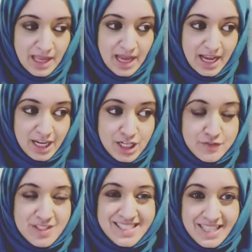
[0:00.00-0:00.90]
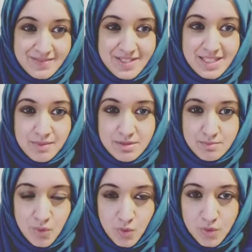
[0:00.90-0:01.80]
Allah loves us 70 times
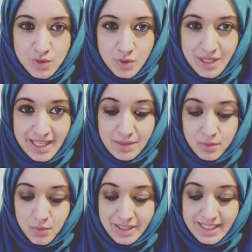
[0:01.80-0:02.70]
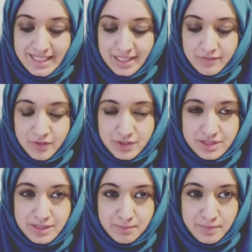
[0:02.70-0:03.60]
more. So He will only give us
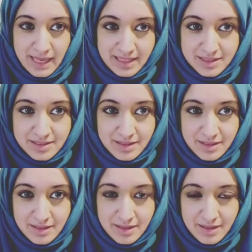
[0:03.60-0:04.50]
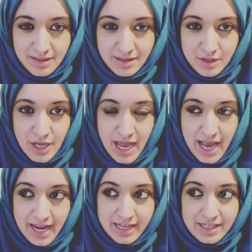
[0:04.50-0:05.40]
the best.
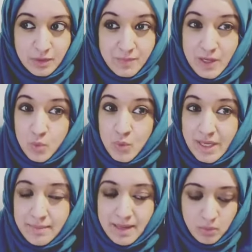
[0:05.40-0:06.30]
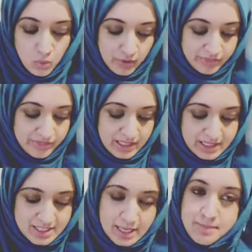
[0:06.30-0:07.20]
And we may want
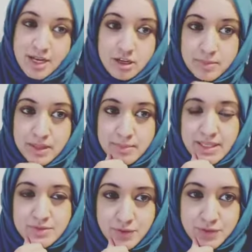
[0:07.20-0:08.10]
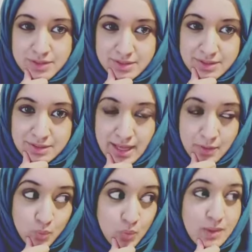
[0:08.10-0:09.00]
this, it may not be the best for us.
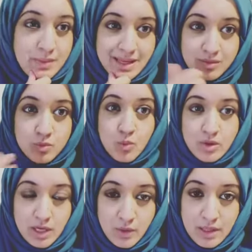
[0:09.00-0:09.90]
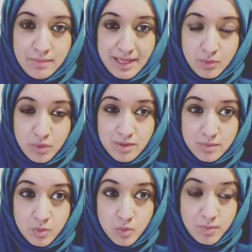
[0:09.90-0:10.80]
We
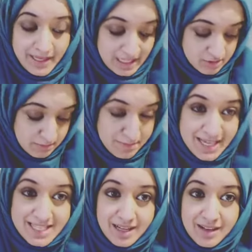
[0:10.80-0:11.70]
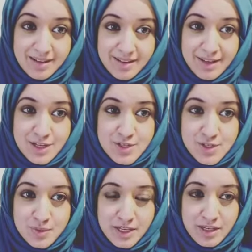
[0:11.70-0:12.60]
may get something better. So
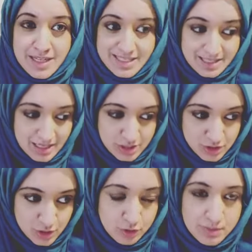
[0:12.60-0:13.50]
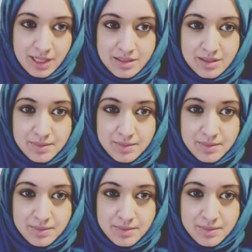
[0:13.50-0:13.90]
you gotta assume that.